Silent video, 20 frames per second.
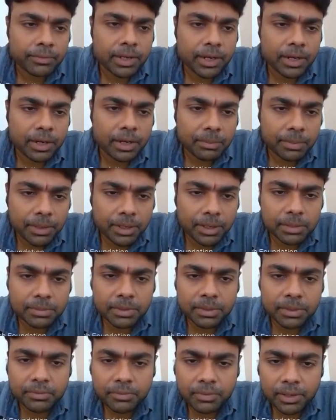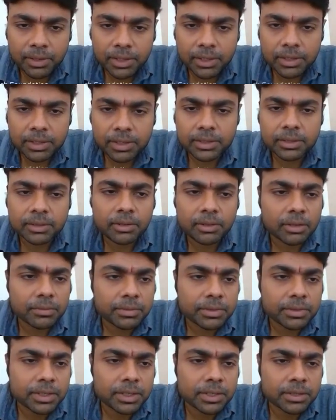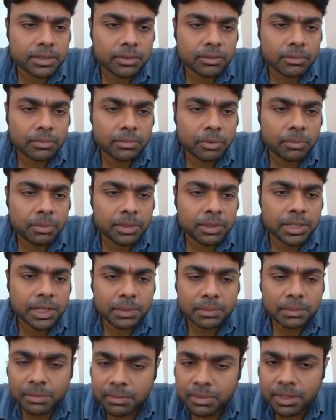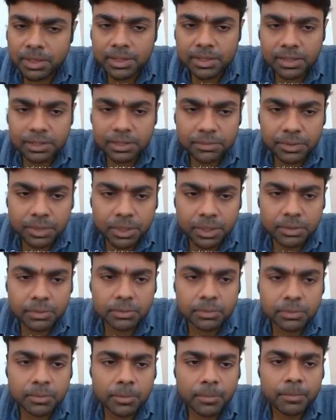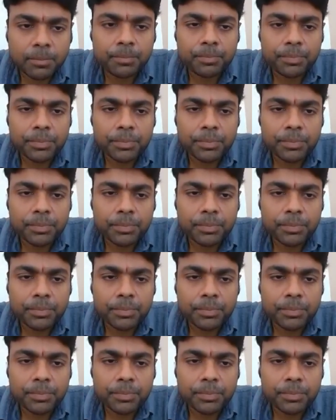Where an appeal has been filed, the confiscation of the property shall be made subject to